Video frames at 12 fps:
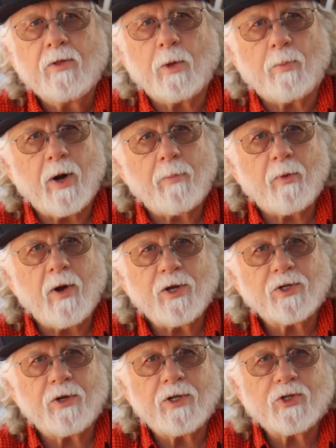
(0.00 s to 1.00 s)
The
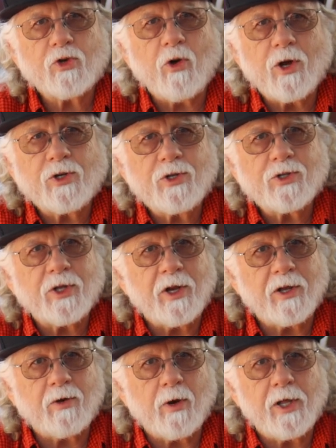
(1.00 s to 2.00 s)
preparation instructions
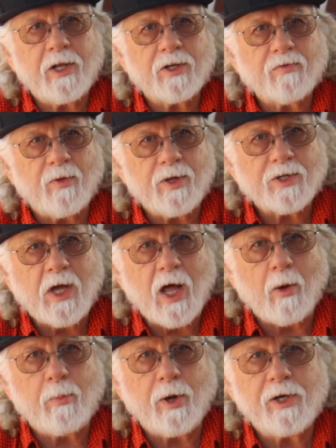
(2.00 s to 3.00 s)
and ingredients for this
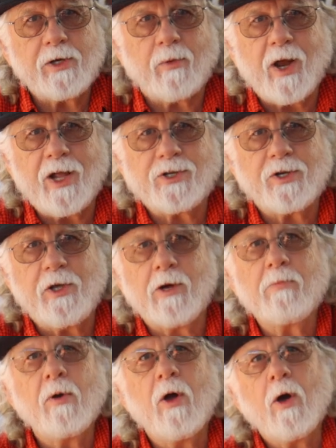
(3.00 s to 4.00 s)
jalapeno ranch
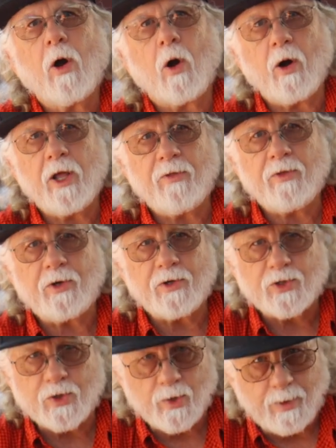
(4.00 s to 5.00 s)
dip are in the
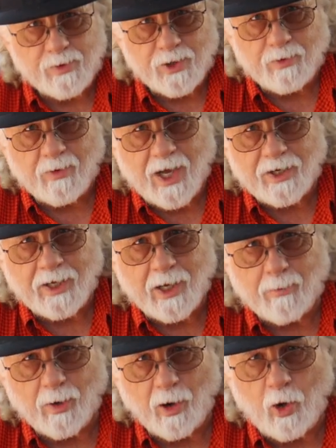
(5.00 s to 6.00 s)
description right
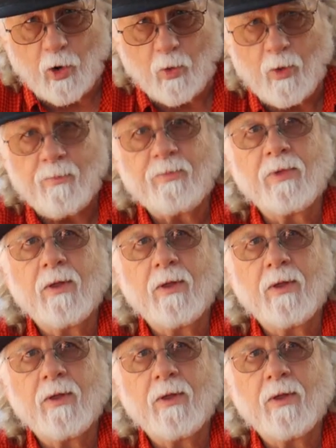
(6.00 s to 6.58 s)
down below.